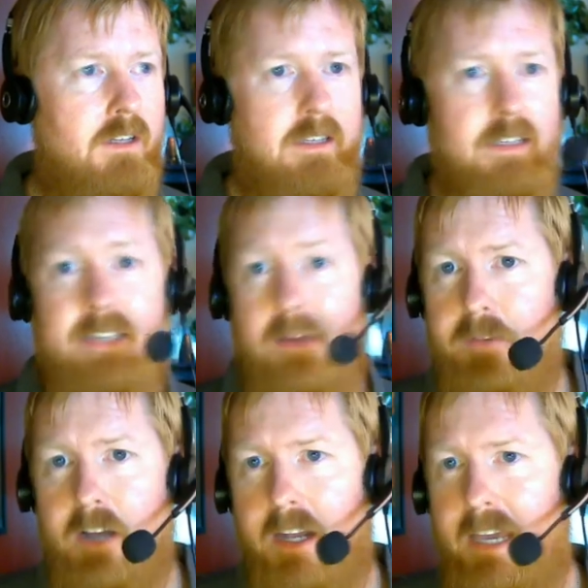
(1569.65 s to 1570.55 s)
Tim
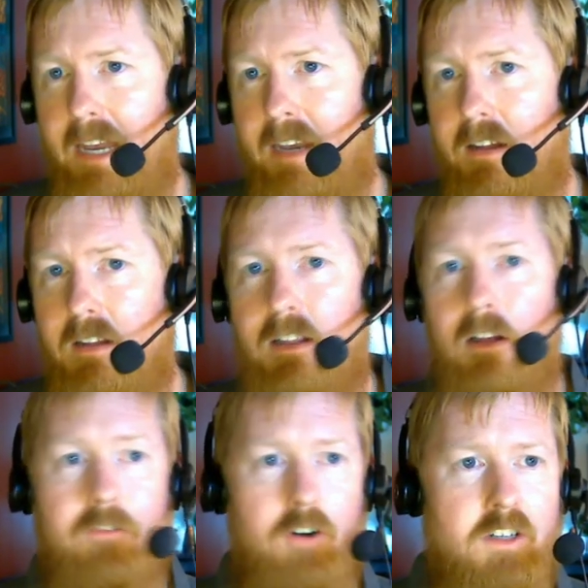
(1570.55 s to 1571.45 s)
Duncan
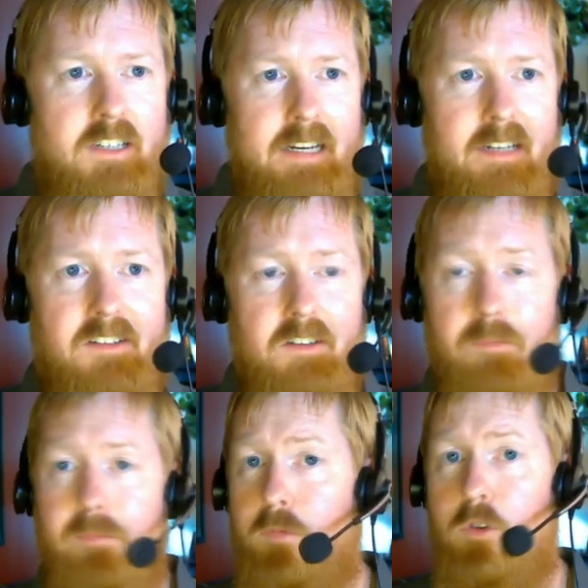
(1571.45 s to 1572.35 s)
versus
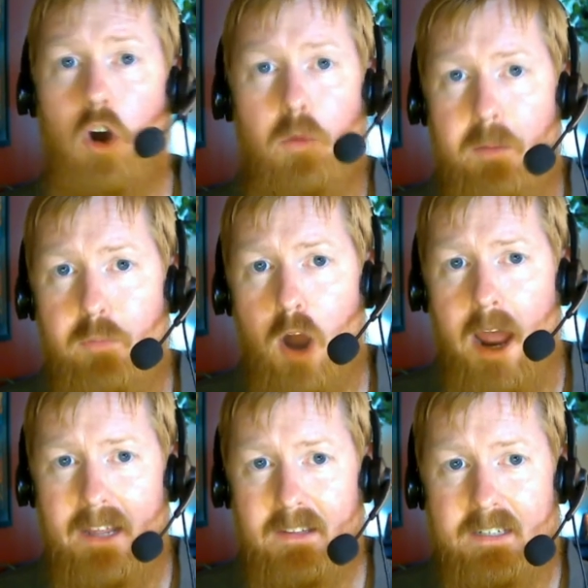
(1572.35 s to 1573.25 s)
Kobe
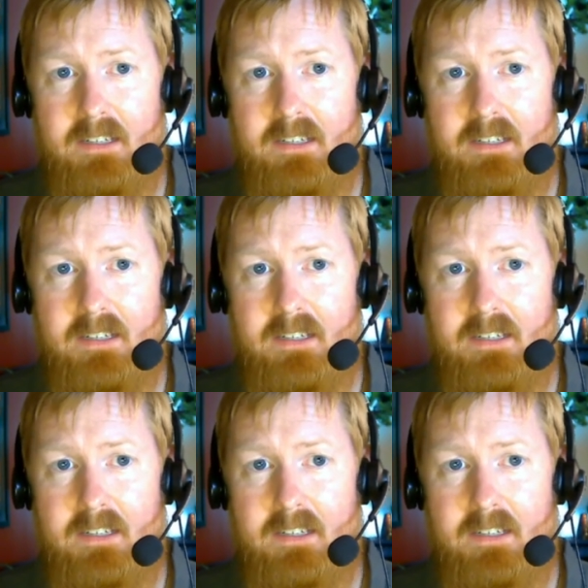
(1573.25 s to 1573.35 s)
Bryant,